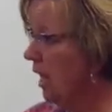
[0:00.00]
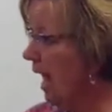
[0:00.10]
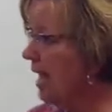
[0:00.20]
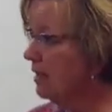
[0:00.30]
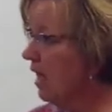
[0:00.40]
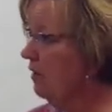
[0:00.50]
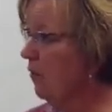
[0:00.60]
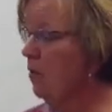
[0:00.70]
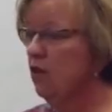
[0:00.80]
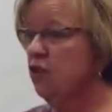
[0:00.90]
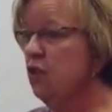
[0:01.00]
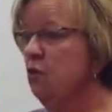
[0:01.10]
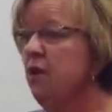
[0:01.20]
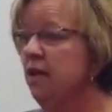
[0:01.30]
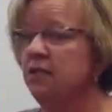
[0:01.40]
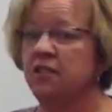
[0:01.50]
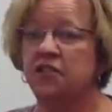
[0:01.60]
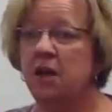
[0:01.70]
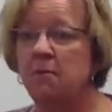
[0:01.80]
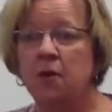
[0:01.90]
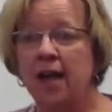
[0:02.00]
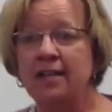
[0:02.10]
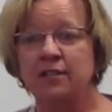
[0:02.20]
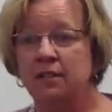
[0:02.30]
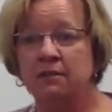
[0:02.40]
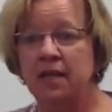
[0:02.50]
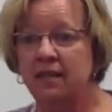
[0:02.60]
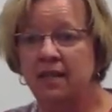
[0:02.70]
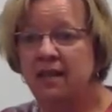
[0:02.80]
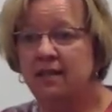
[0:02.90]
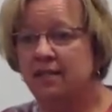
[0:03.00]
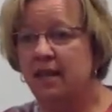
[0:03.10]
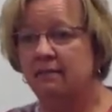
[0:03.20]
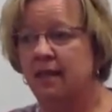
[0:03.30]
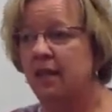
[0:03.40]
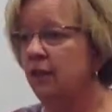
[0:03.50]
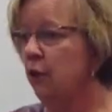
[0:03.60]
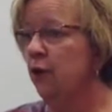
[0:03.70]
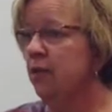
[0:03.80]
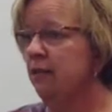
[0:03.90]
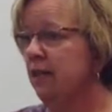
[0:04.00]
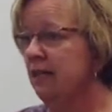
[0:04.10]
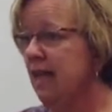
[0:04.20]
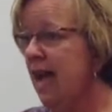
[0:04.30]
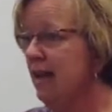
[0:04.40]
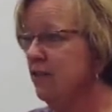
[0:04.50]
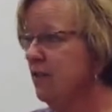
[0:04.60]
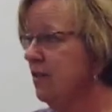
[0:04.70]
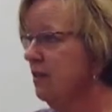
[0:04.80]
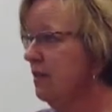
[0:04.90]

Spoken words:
asking for the student to summarize 3 things that they learned in the class.